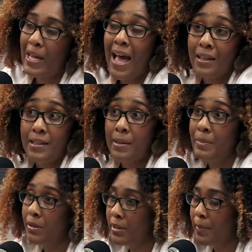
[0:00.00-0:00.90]
we had some
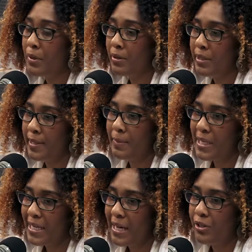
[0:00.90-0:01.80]

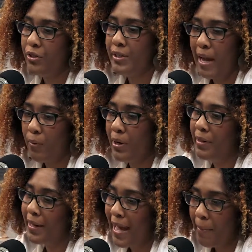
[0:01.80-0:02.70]
teenagers that were in
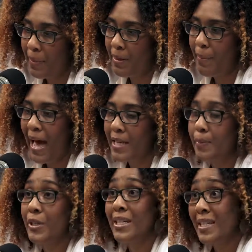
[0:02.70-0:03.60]
the camp in the past
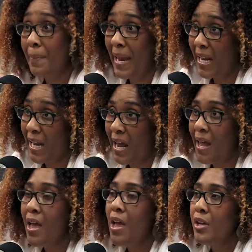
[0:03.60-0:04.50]
participate in it.
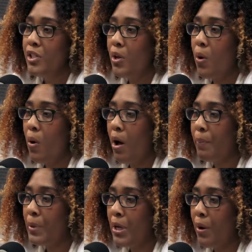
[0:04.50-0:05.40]
So
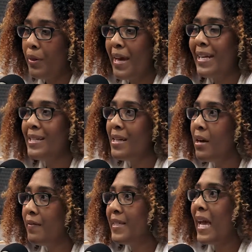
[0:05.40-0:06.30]
the idea
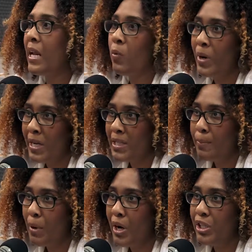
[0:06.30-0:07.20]
of Silent Witness
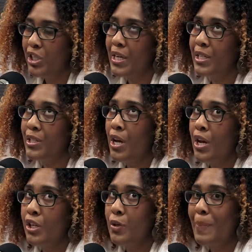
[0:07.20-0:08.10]
March is
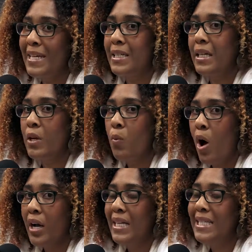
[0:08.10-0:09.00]
to basically
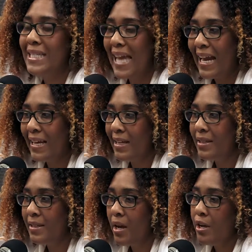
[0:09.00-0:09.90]
walk in
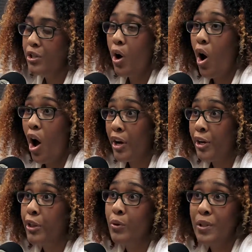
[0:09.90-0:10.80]
silence to
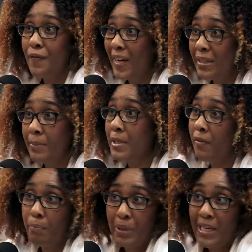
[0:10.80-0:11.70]
honor those victims
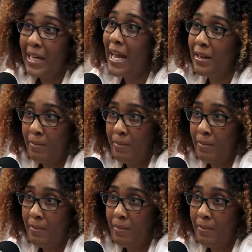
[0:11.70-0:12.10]
of bullying and